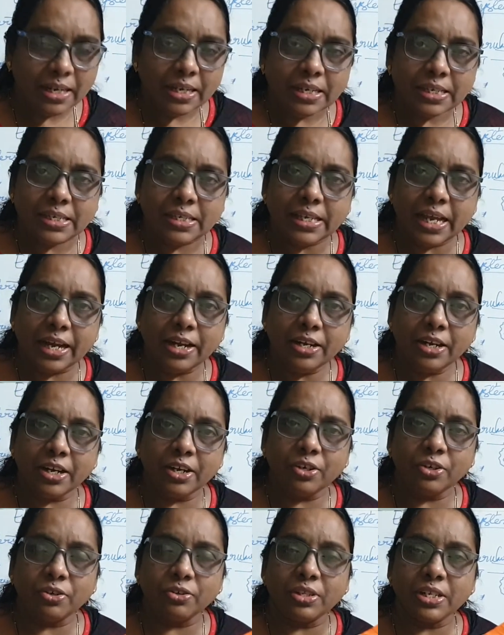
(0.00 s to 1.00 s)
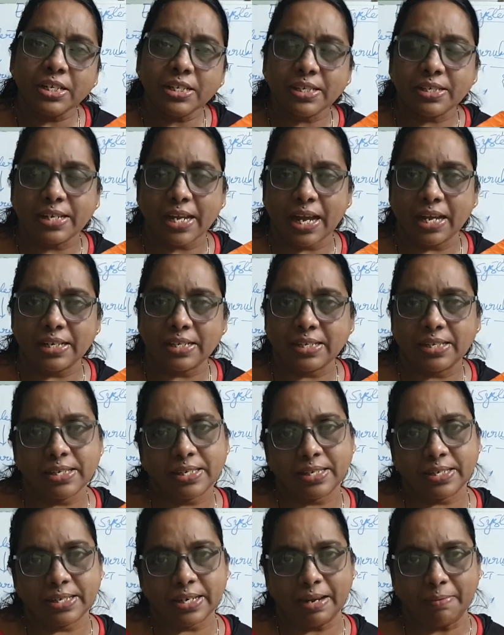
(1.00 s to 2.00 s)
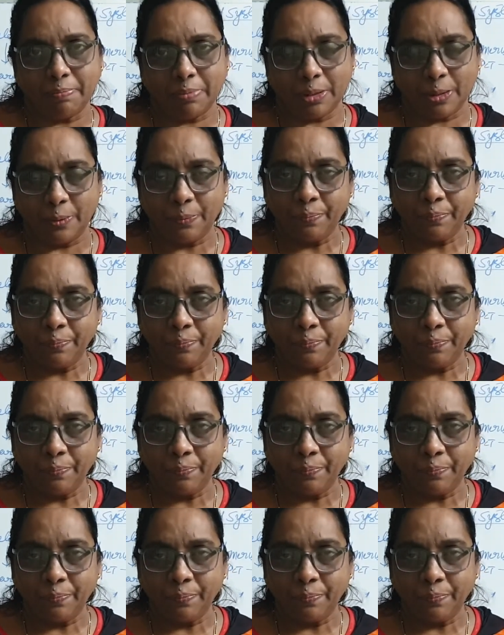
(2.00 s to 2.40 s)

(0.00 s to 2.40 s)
sent into this dialysis chamber.